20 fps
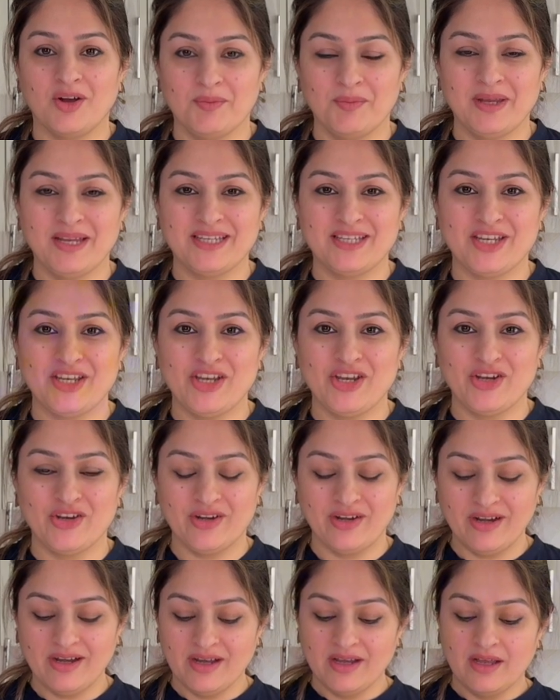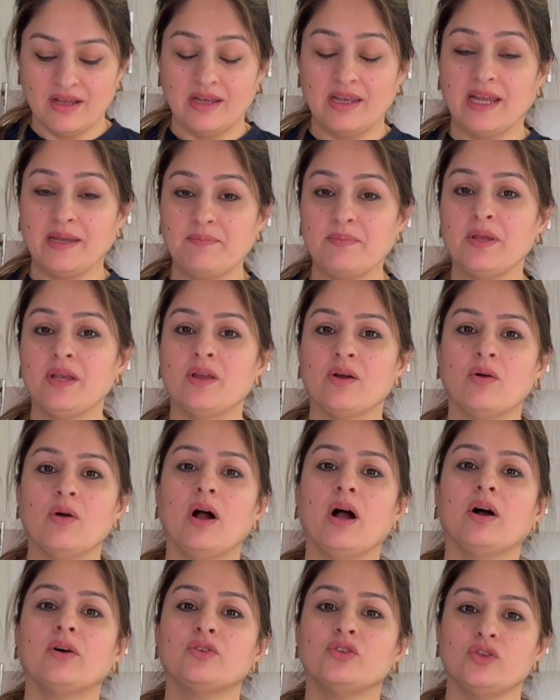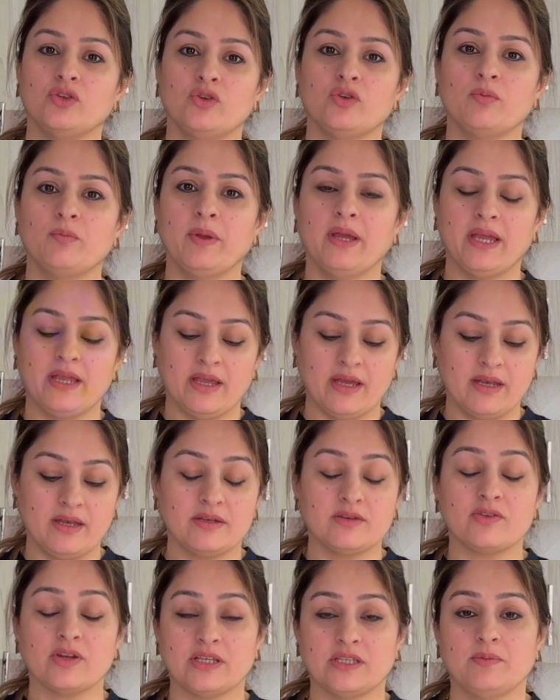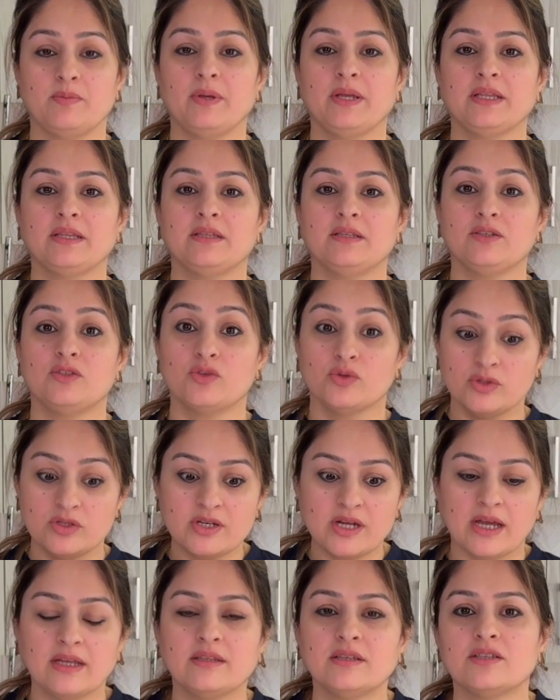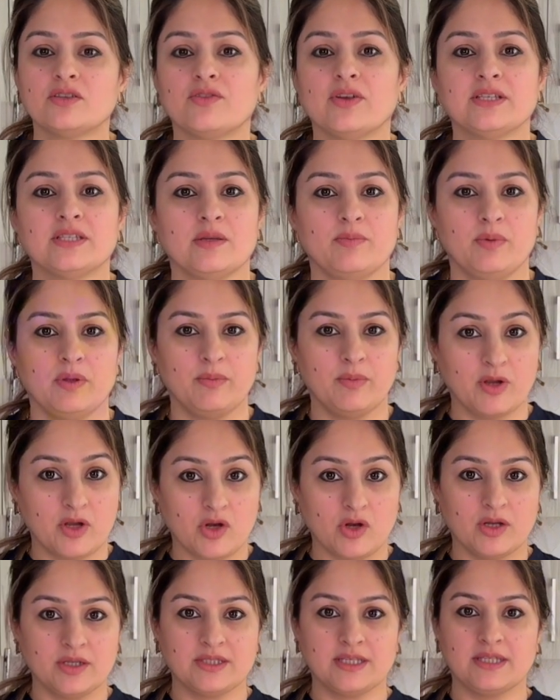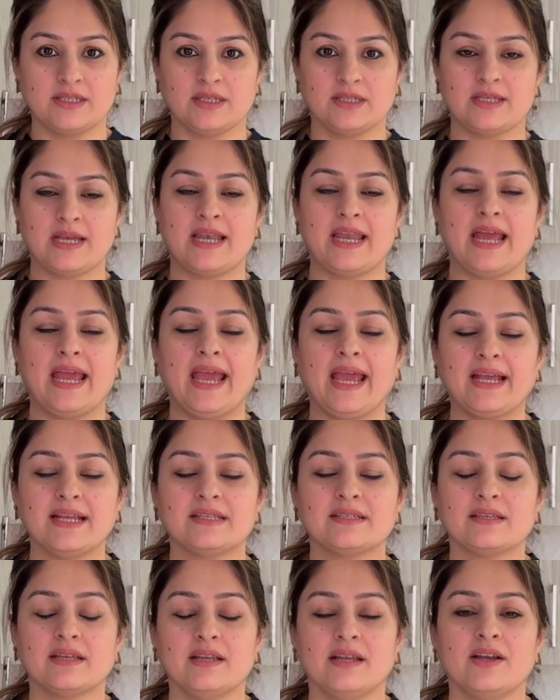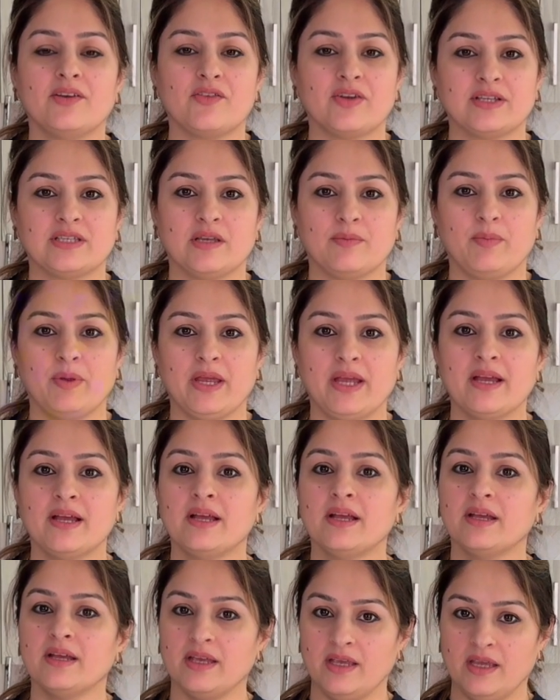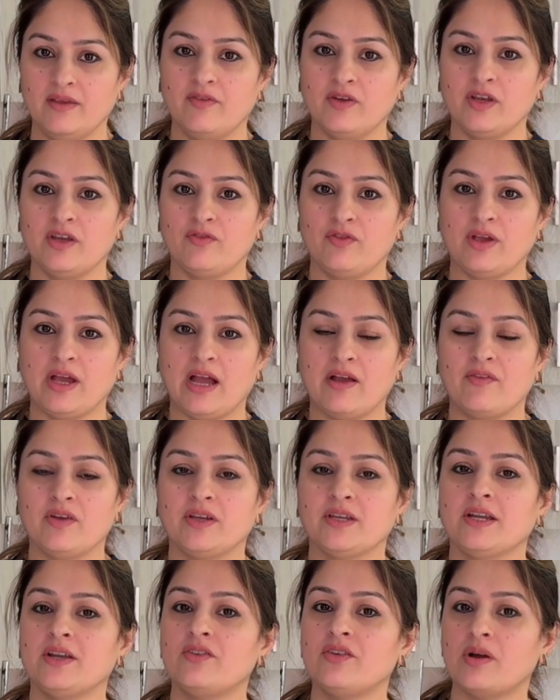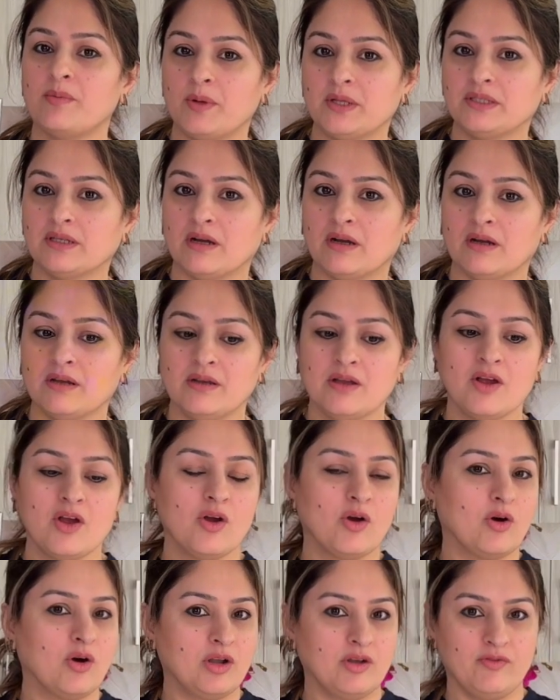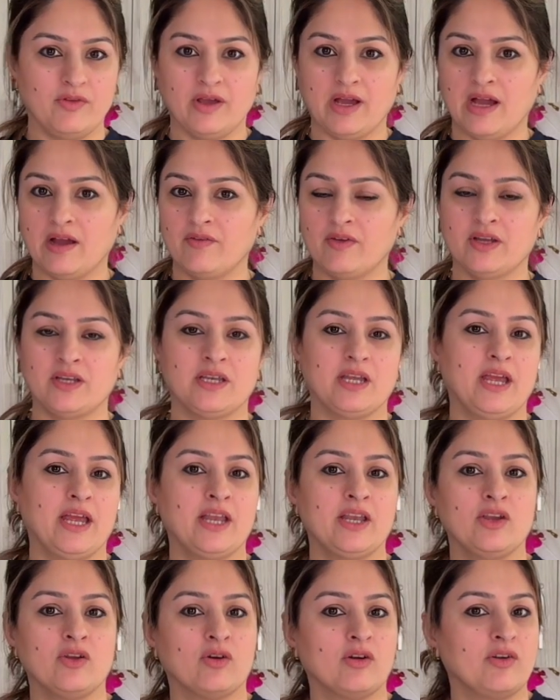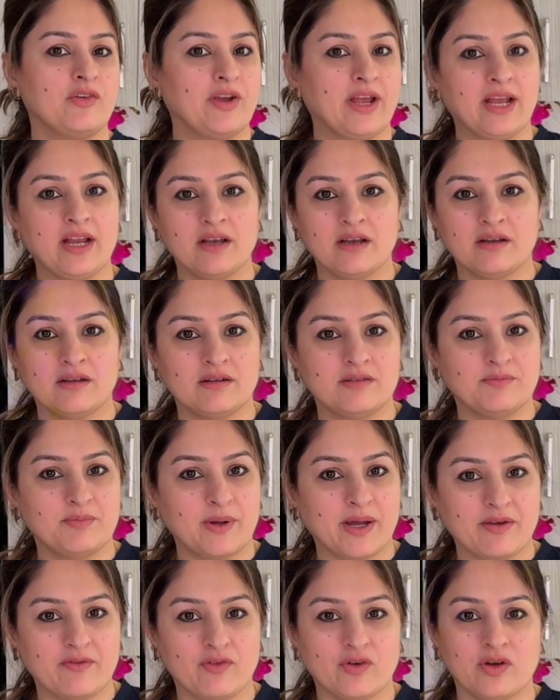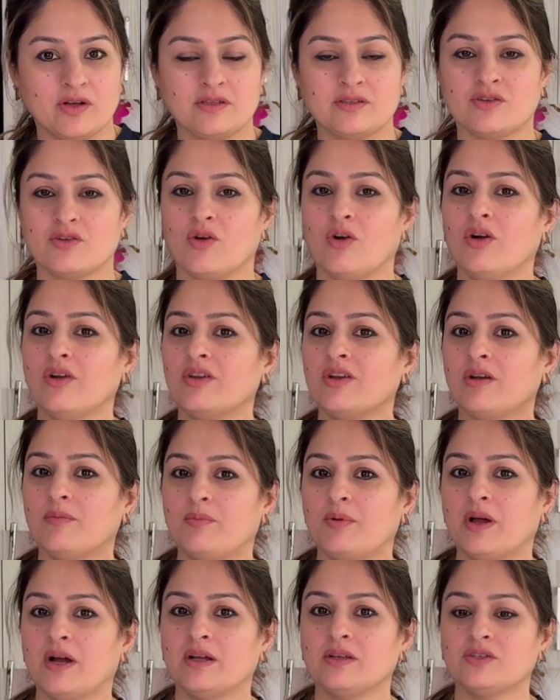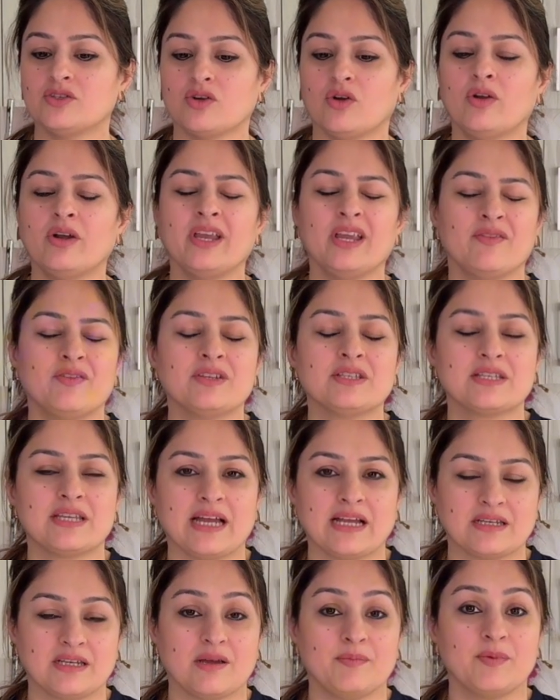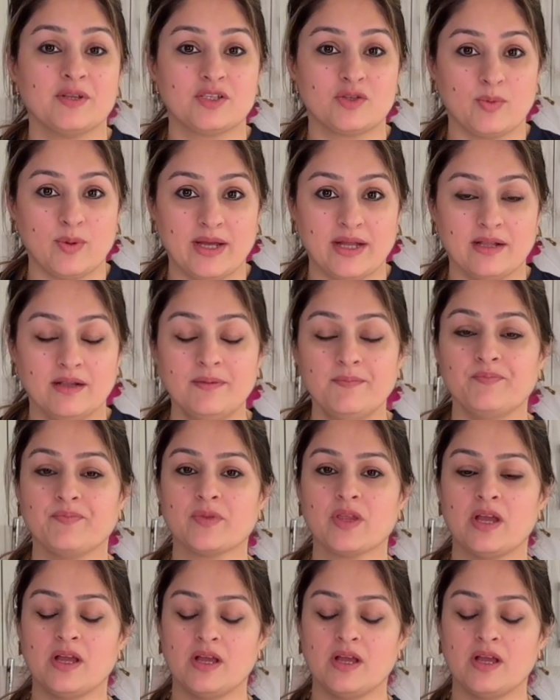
omelette in here. Let me know how do you make it. Trust me, do try this recipe because this is an excellent recipe. Even if you have it in Ramadan or if you have it in your regular breakfast or your brunch or even snack time as well.